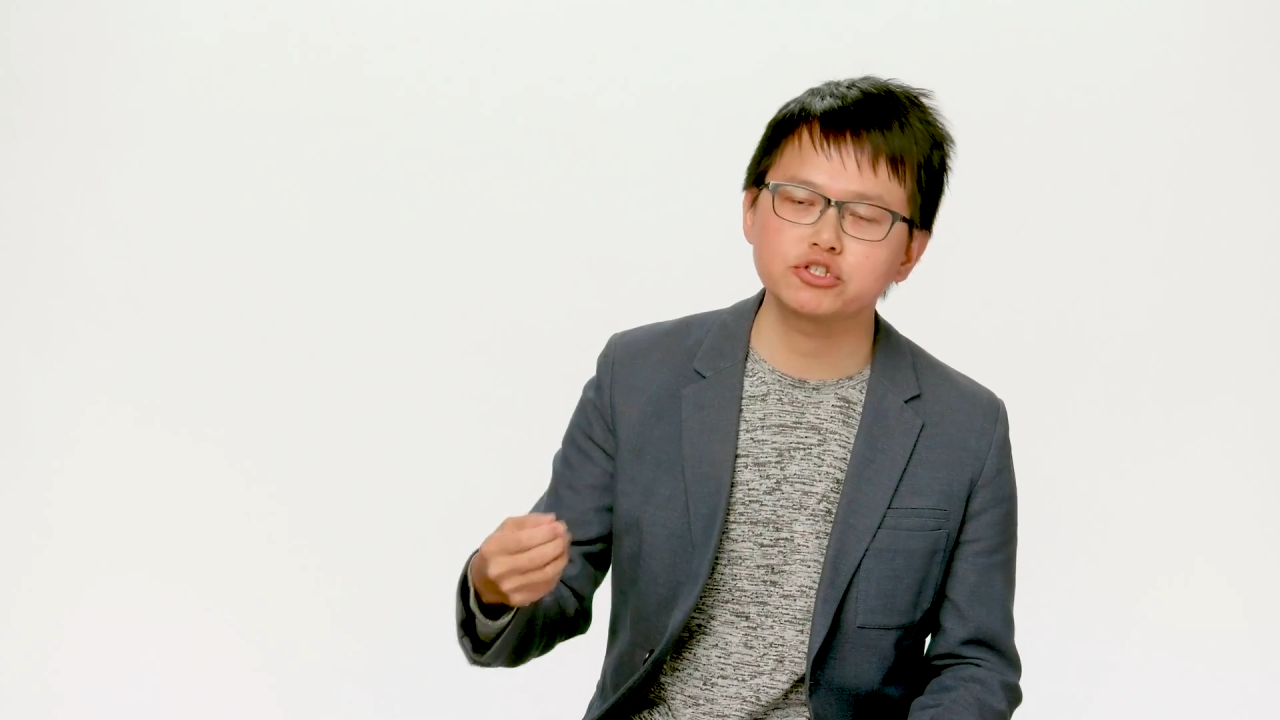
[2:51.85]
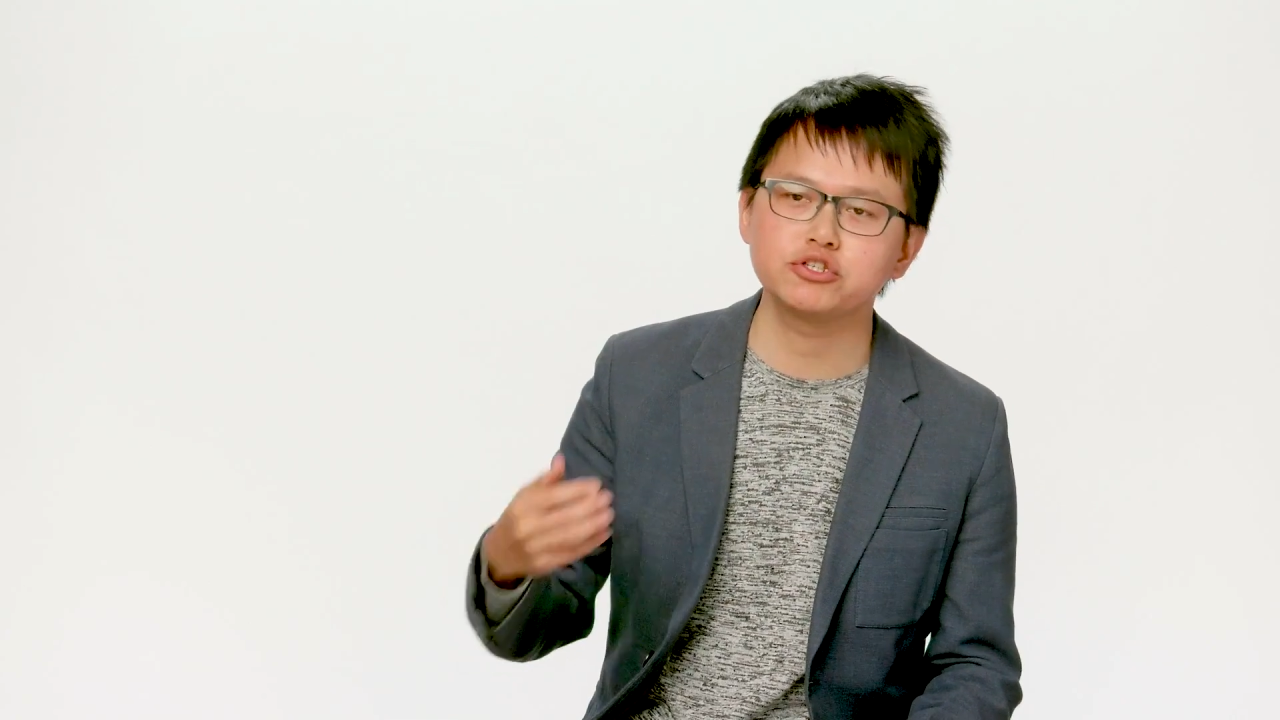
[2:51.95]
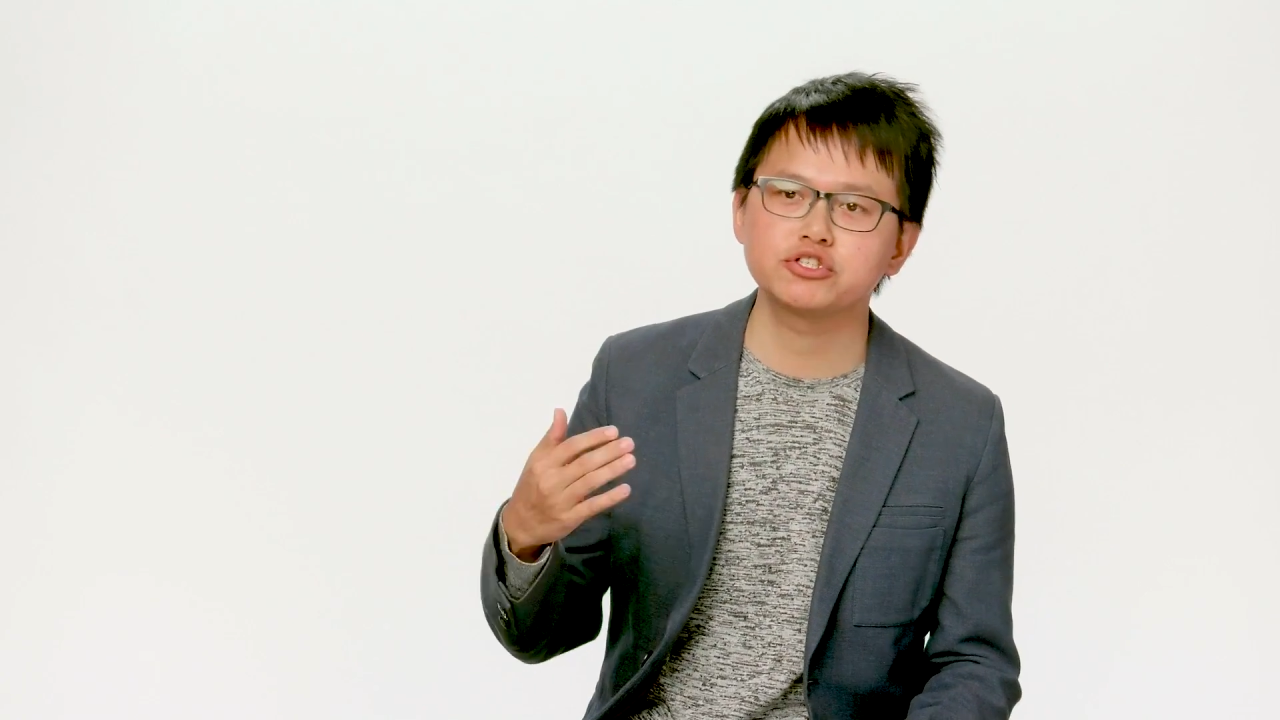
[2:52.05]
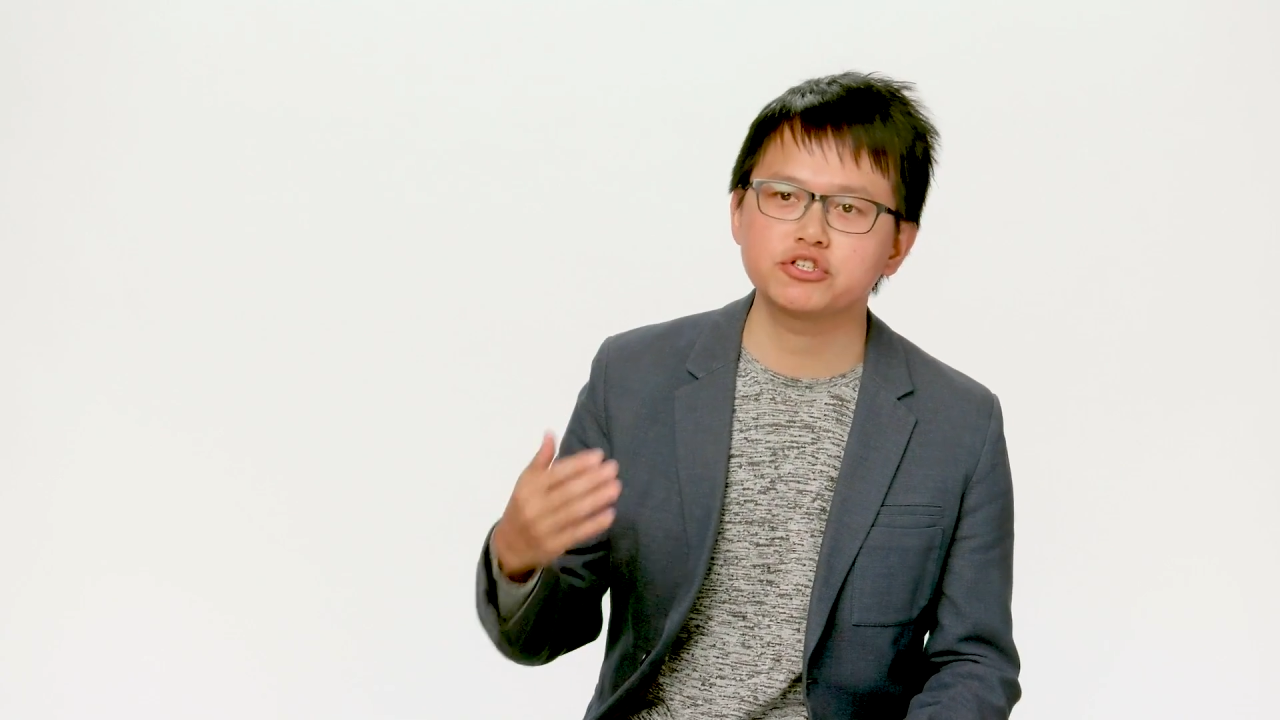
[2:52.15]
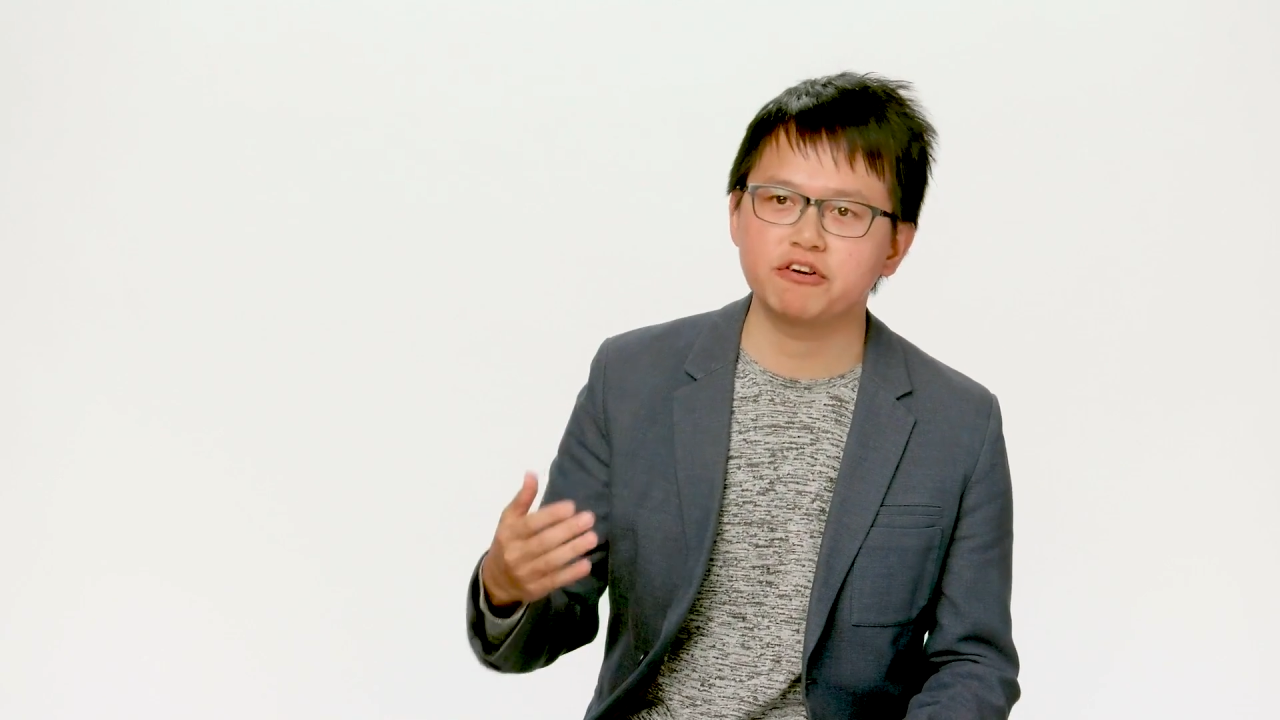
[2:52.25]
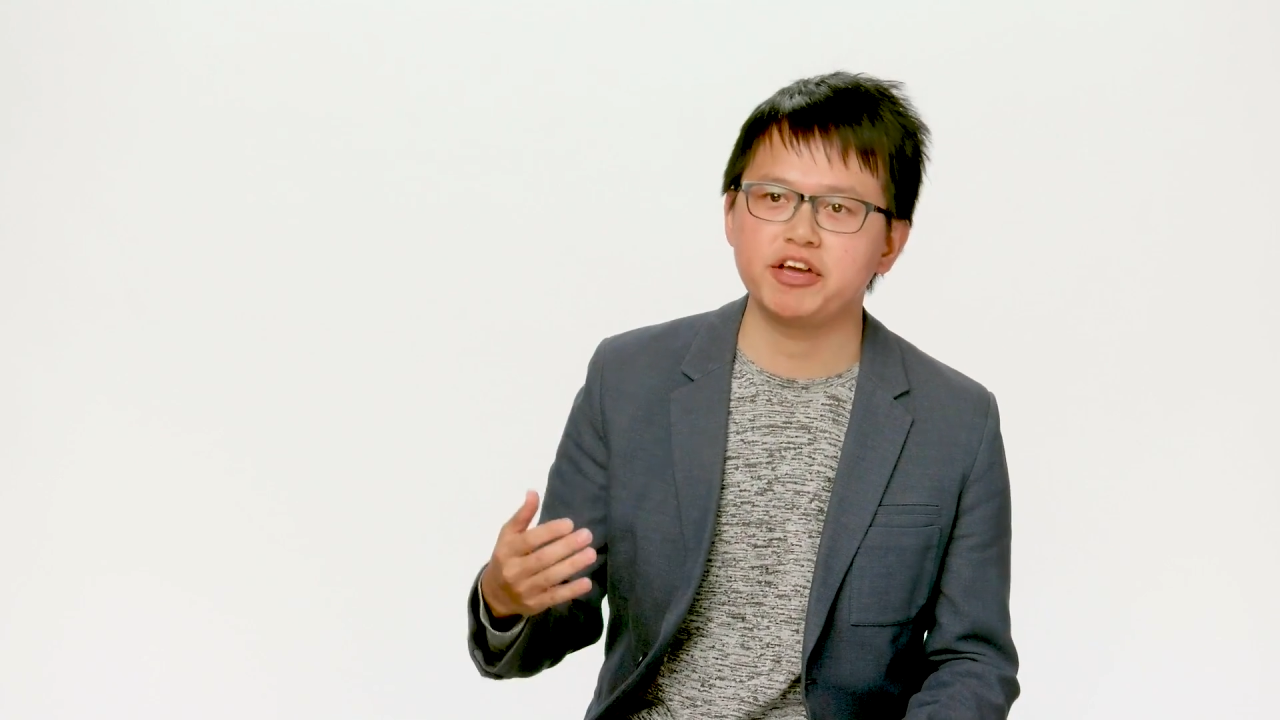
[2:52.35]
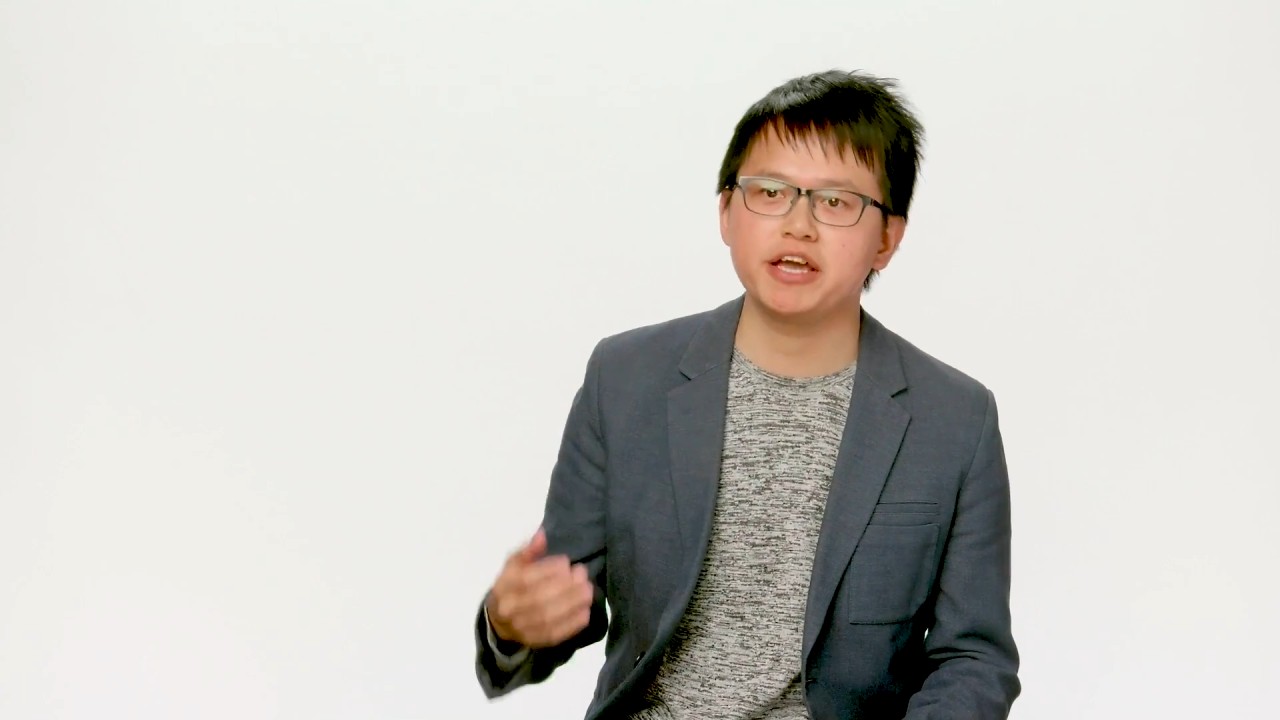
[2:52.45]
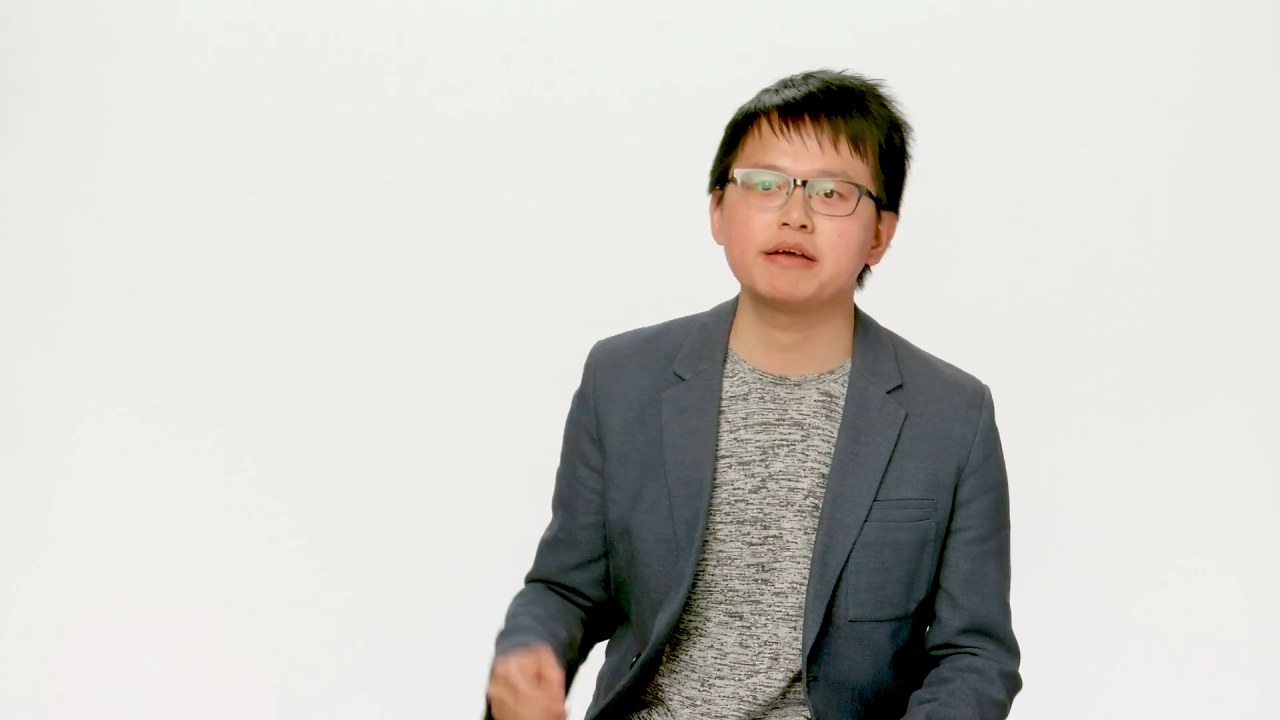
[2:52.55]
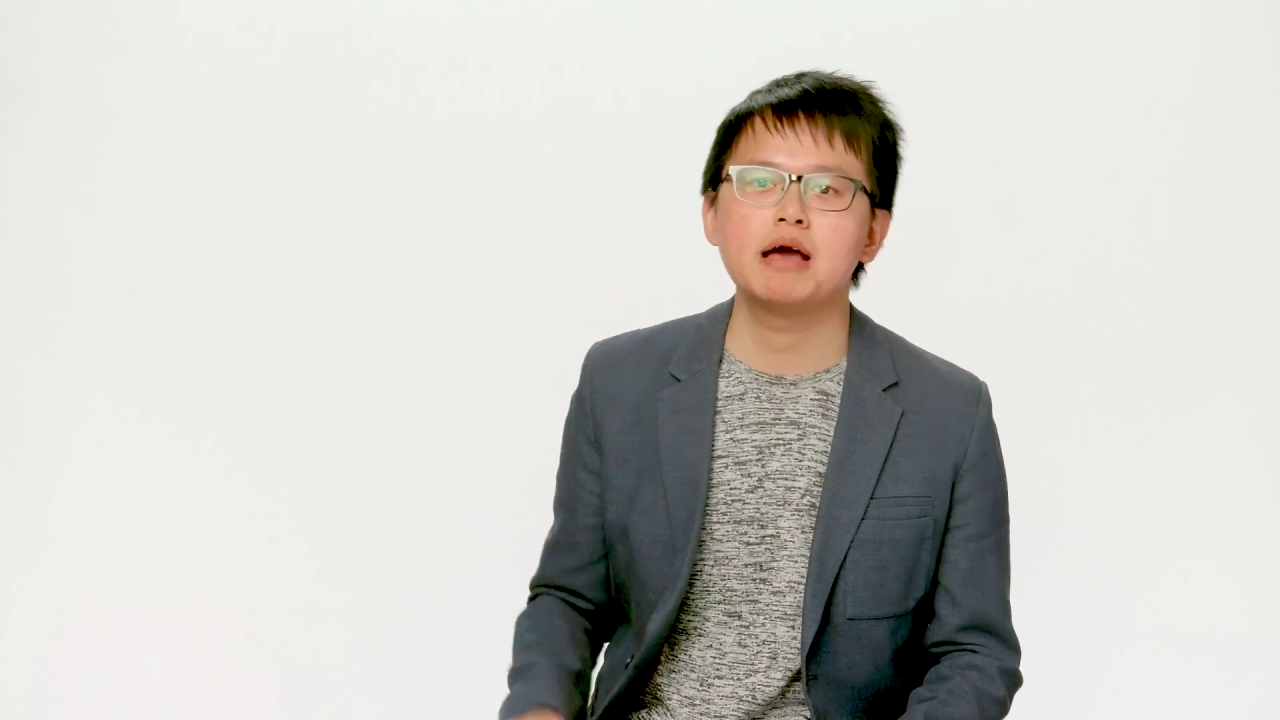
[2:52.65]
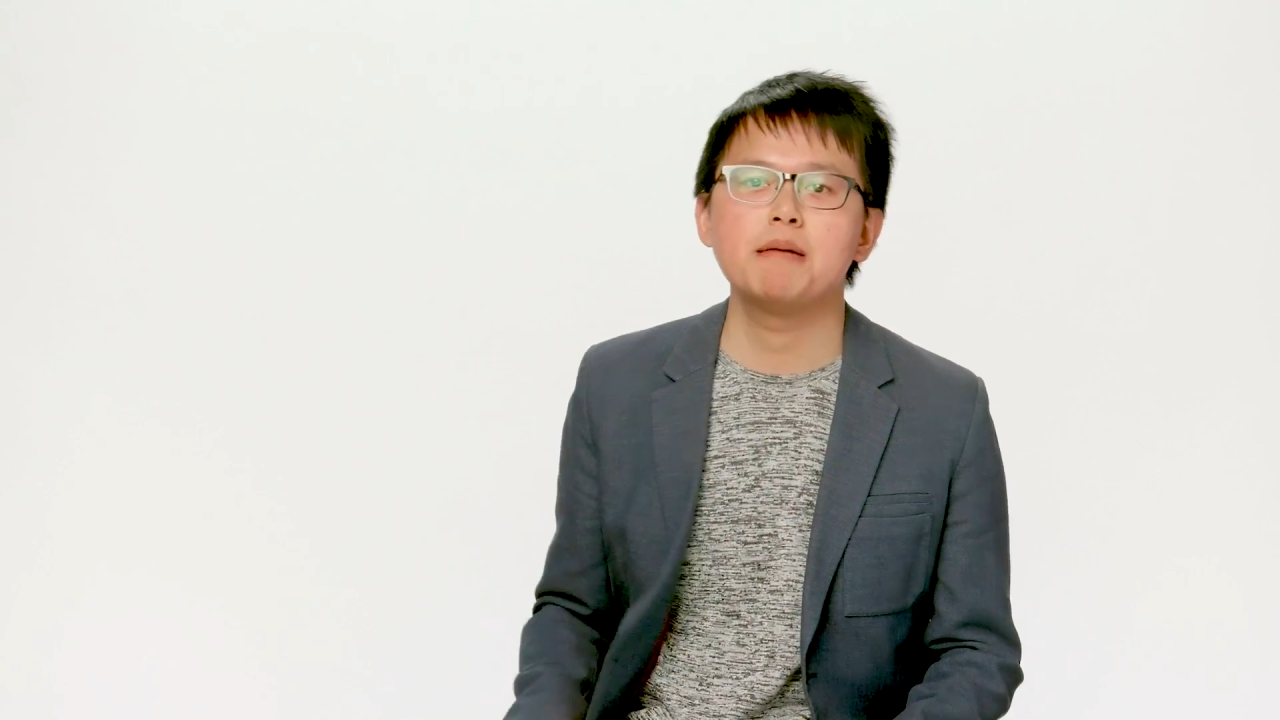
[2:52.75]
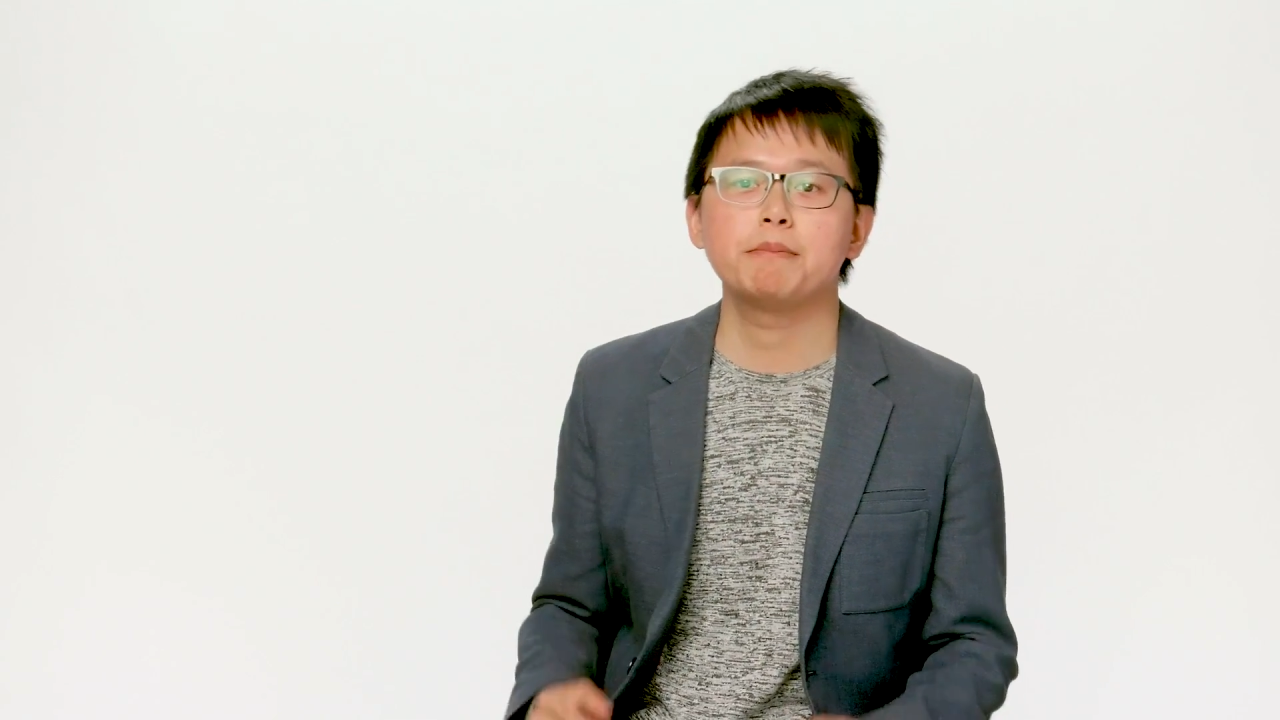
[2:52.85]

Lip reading: to serving